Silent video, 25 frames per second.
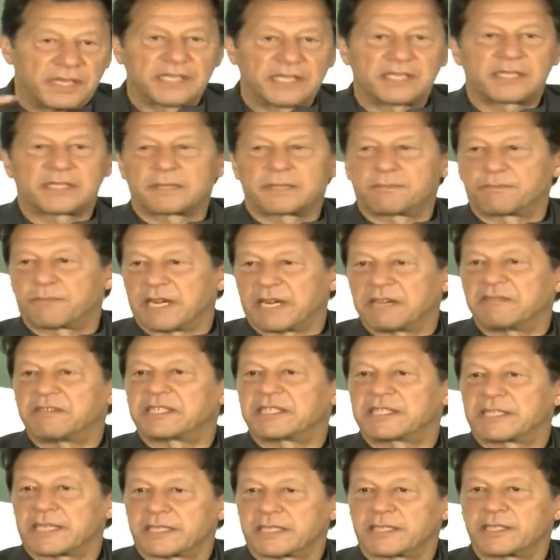the first
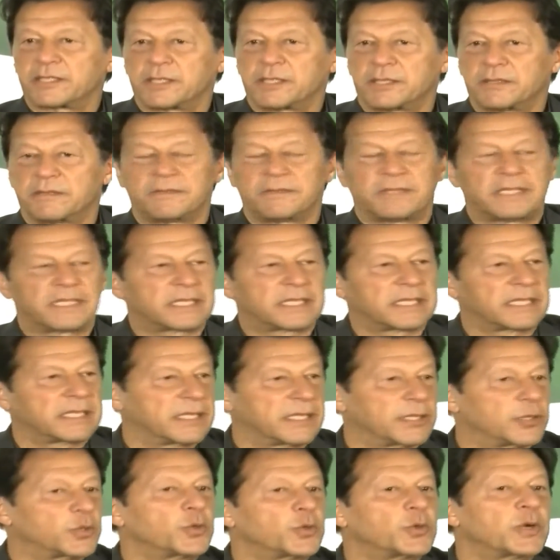private sector
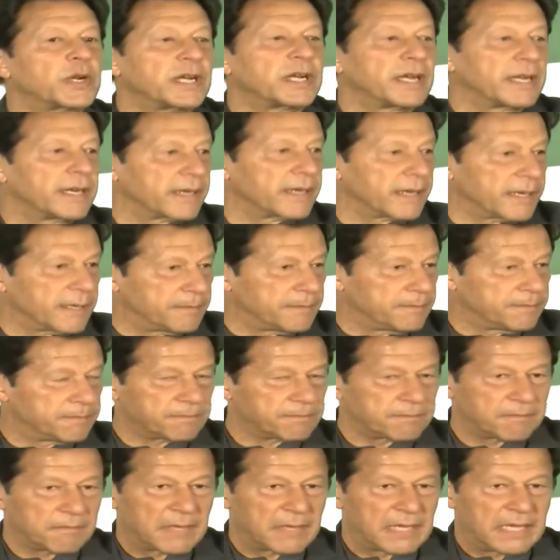university in a rural
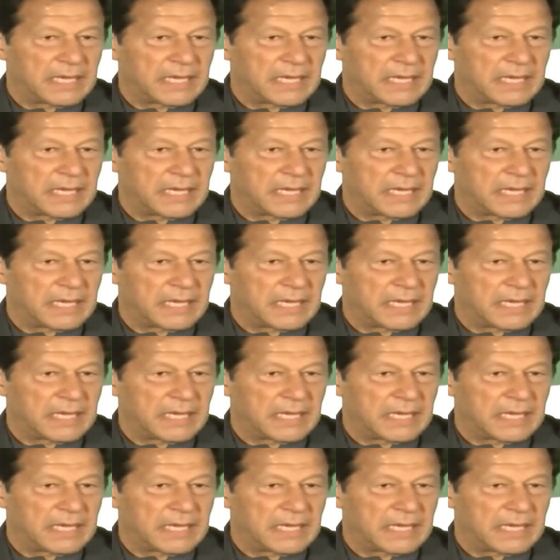area.